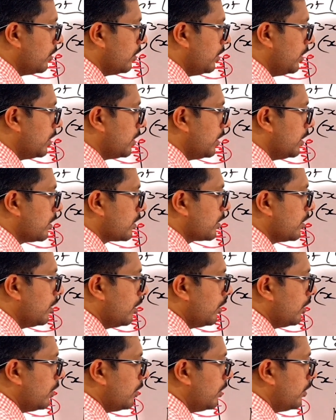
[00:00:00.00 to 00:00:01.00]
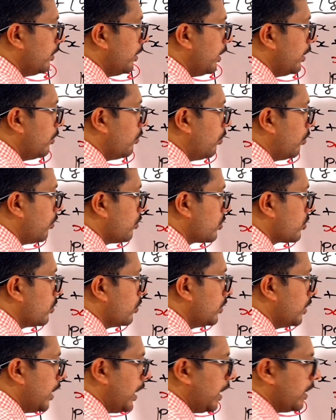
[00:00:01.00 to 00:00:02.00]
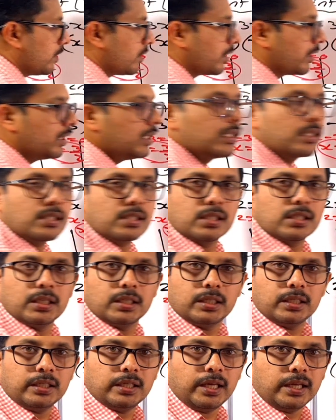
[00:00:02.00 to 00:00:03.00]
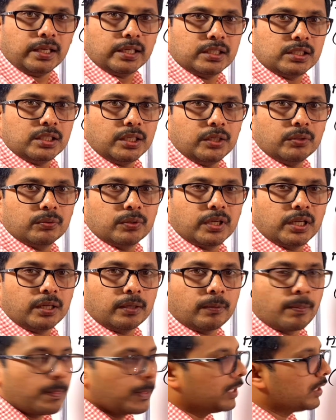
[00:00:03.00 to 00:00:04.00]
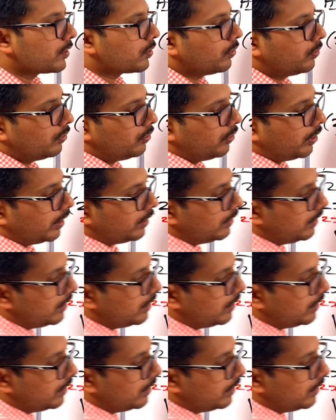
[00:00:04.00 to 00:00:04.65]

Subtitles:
This is, then also the answer is negative. Okay, so look at